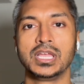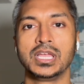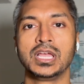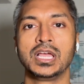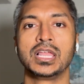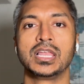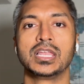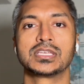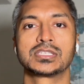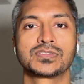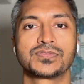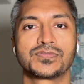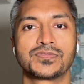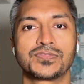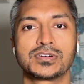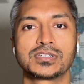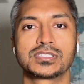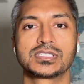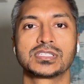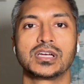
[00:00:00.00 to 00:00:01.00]
Let's
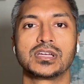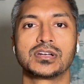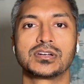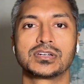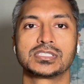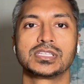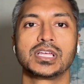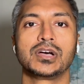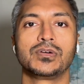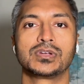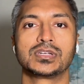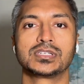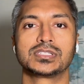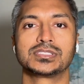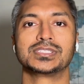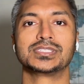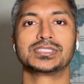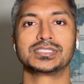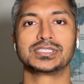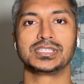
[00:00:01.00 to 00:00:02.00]
first understand what is
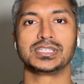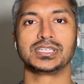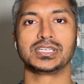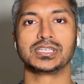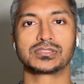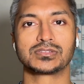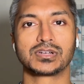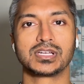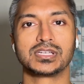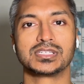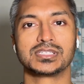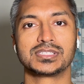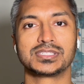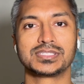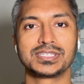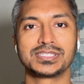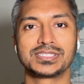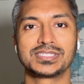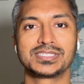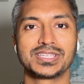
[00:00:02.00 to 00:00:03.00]
disease, right?
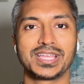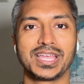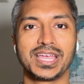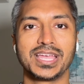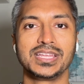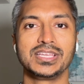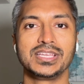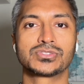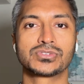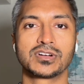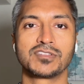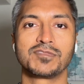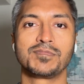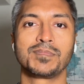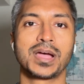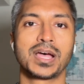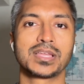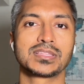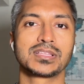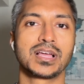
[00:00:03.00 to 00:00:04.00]
Disease is any sort of
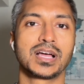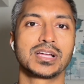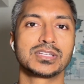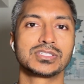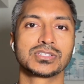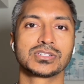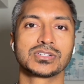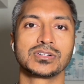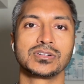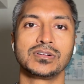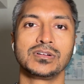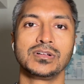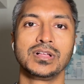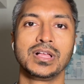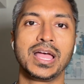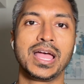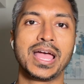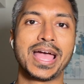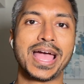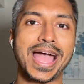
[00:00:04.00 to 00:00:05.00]
pathological
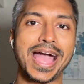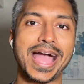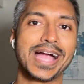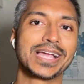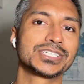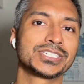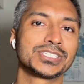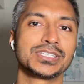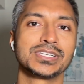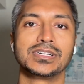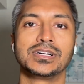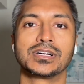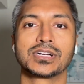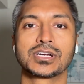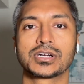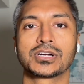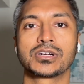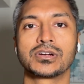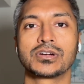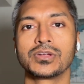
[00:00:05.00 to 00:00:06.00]
action
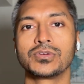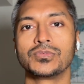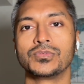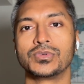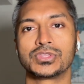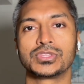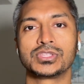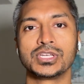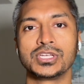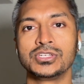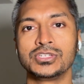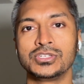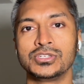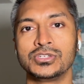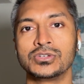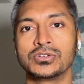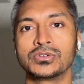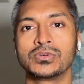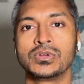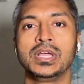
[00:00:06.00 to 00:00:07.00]
occurring within
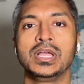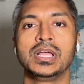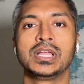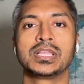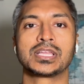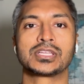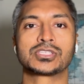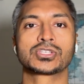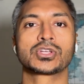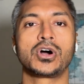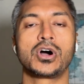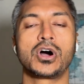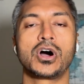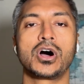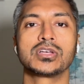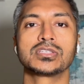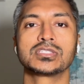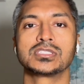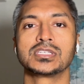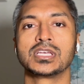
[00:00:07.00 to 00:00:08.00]
you that's
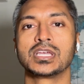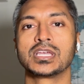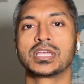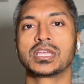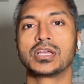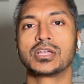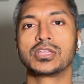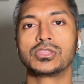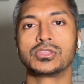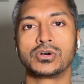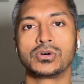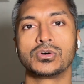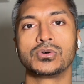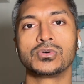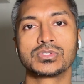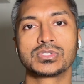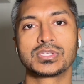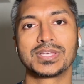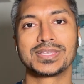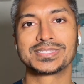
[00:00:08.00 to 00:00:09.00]
causing
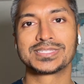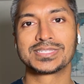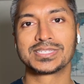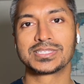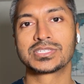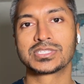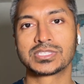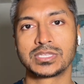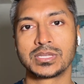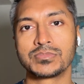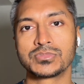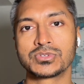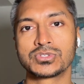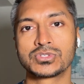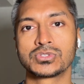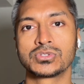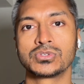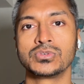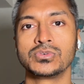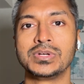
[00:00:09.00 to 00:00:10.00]
those systems
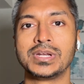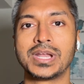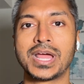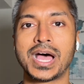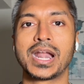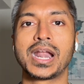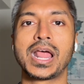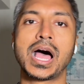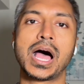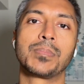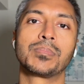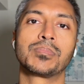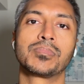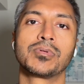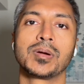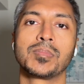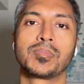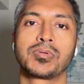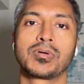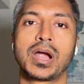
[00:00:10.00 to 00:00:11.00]
to not
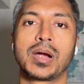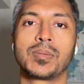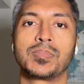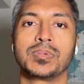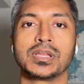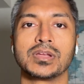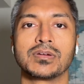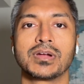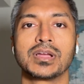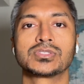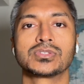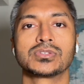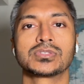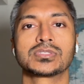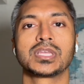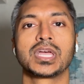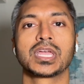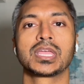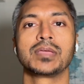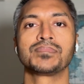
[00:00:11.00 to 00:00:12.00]
operate properly, right? So it's
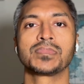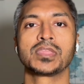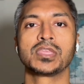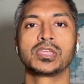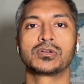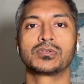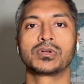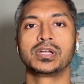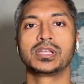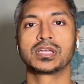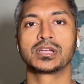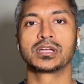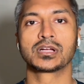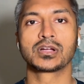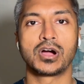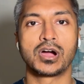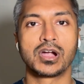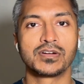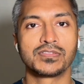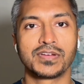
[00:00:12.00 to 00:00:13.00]
like you're running a
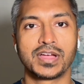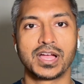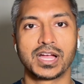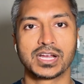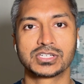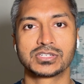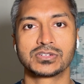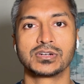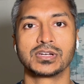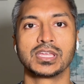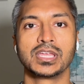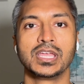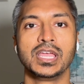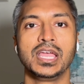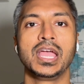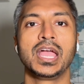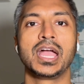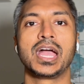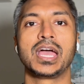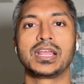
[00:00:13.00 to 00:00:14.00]
car factory
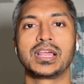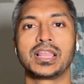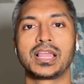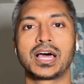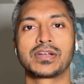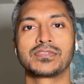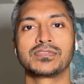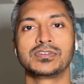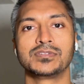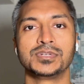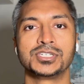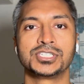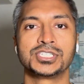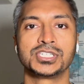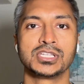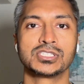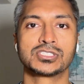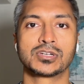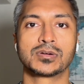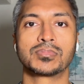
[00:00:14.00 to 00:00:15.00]
and a lot of your
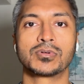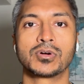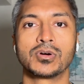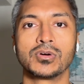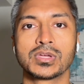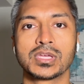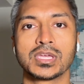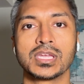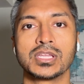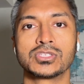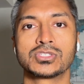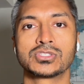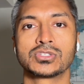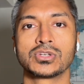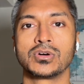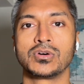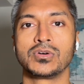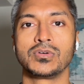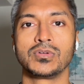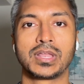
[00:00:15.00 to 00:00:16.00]
machines are broken, so
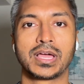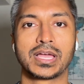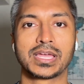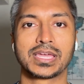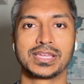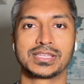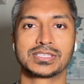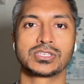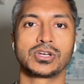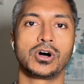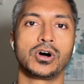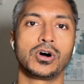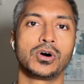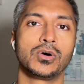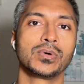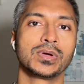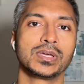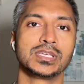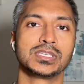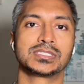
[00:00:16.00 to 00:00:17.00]
like it's
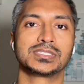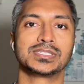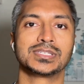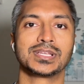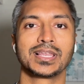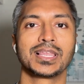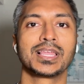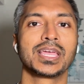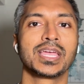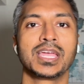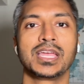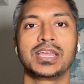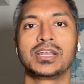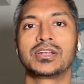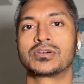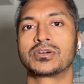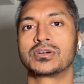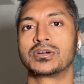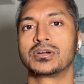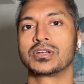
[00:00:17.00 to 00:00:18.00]
always delayed,
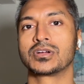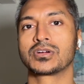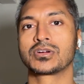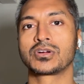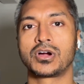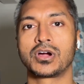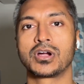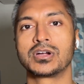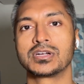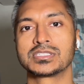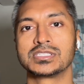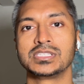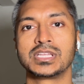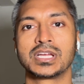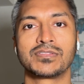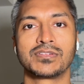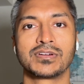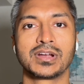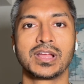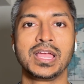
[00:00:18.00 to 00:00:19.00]
or your car's
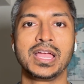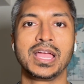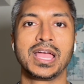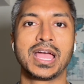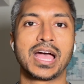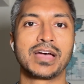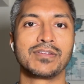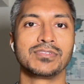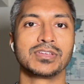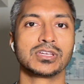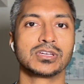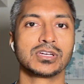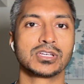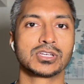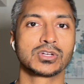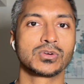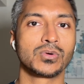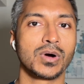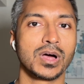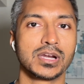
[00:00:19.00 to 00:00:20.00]
never having good
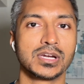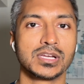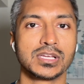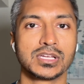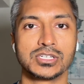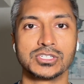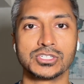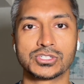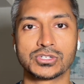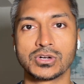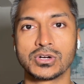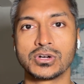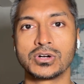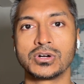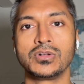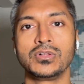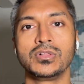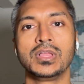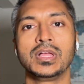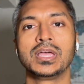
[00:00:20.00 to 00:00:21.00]
quality
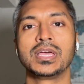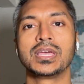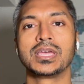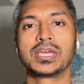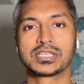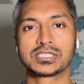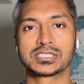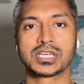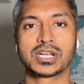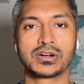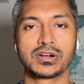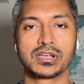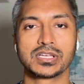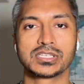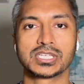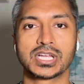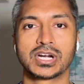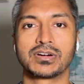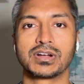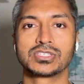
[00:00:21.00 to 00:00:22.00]
control, etc.,
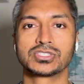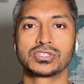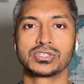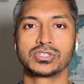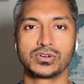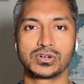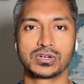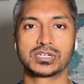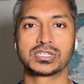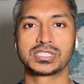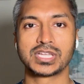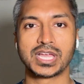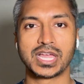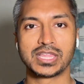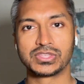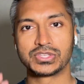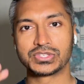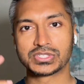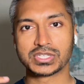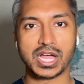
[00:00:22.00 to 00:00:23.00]
right? So you understand
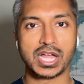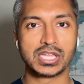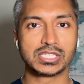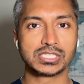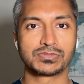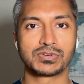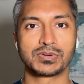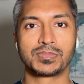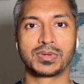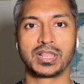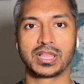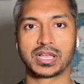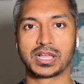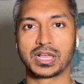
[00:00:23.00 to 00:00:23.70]
this concept from like a